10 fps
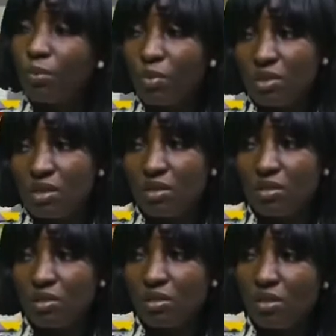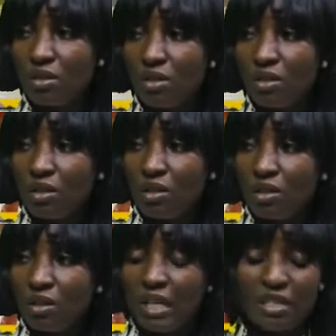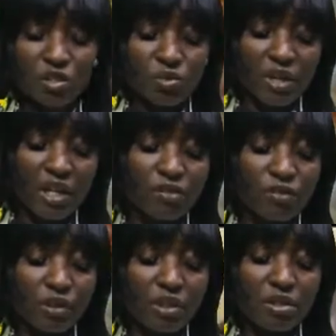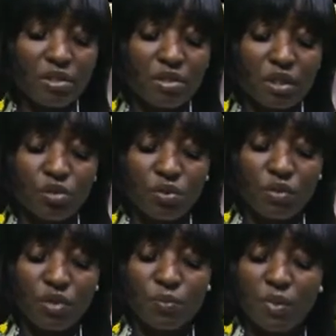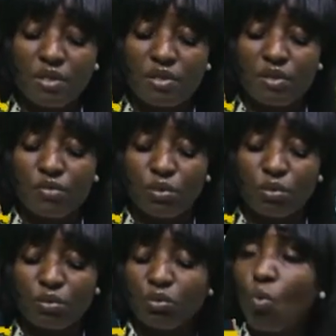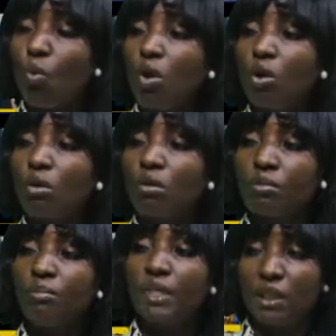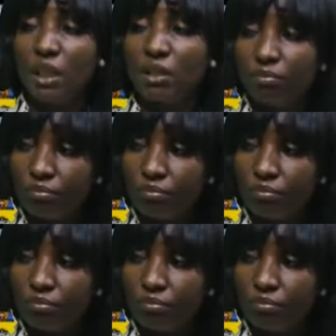important. That is where even this issue of space even work better.